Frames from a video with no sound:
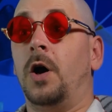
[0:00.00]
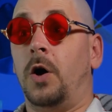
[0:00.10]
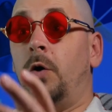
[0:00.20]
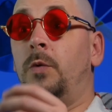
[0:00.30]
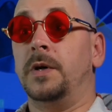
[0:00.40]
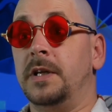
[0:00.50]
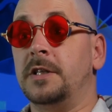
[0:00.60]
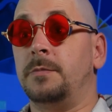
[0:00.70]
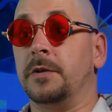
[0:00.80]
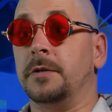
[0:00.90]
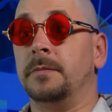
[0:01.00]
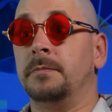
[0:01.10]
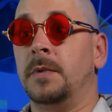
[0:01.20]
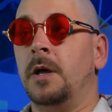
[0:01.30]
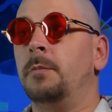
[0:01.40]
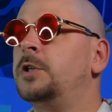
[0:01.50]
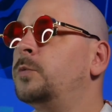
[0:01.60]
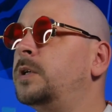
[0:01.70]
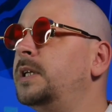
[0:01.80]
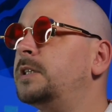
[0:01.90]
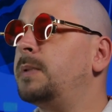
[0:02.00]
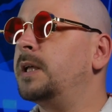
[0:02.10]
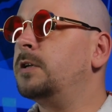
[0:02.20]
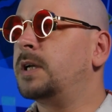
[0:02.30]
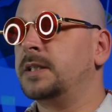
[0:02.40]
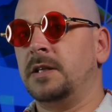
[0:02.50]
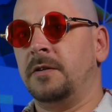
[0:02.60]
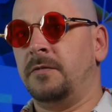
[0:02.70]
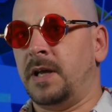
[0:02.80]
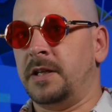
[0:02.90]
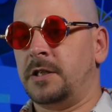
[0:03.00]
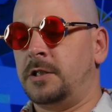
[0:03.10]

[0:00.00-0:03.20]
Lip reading: Oh, it is, brother. But you will need to plan your kit in advance,